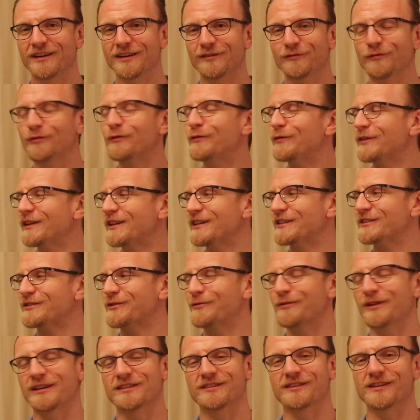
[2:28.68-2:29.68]
Fulfilling's a
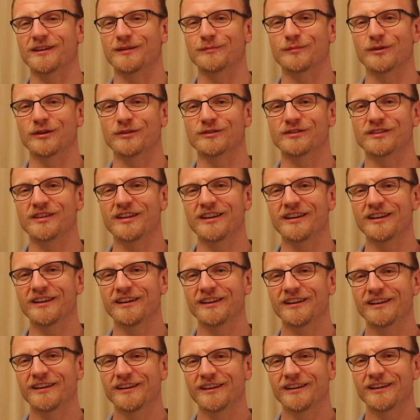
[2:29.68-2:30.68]
great signpost here.
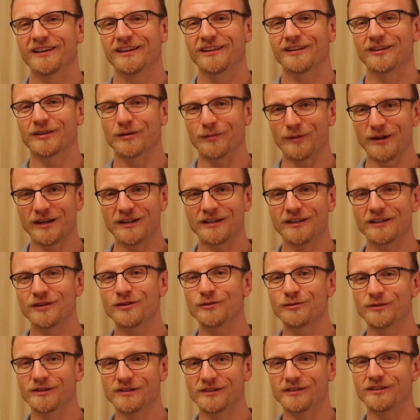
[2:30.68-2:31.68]
The comedian
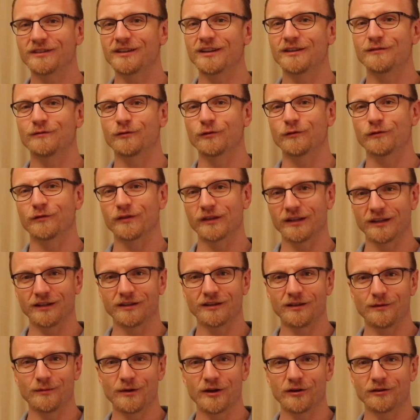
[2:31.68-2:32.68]
who is indeed fulfilling
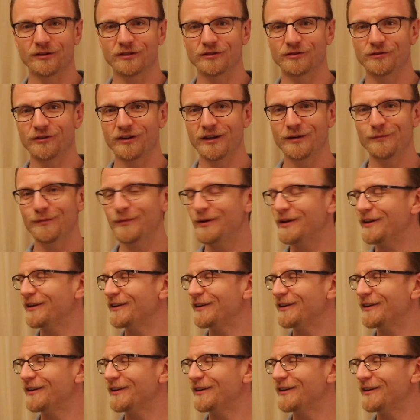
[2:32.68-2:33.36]
the American dream,